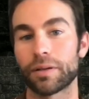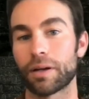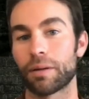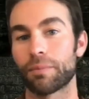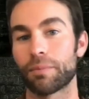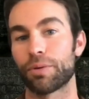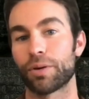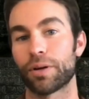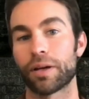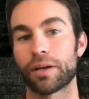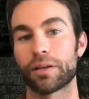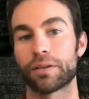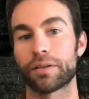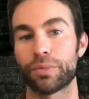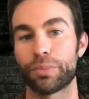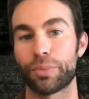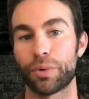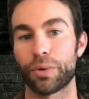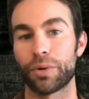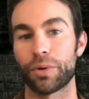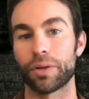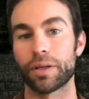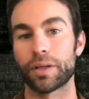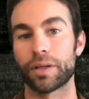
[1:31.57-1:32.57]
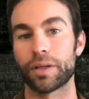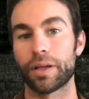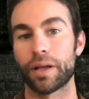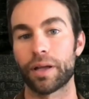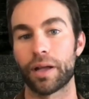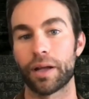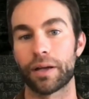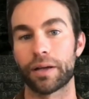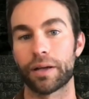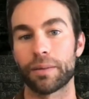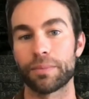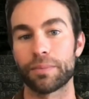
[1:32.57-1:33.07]
and unpredictable,
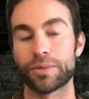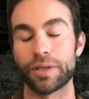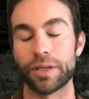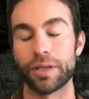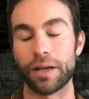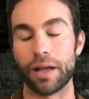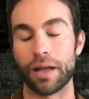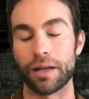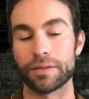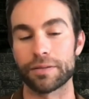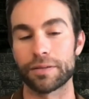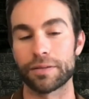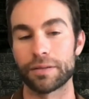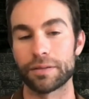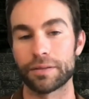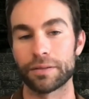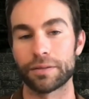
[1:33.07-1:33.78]
and come check out season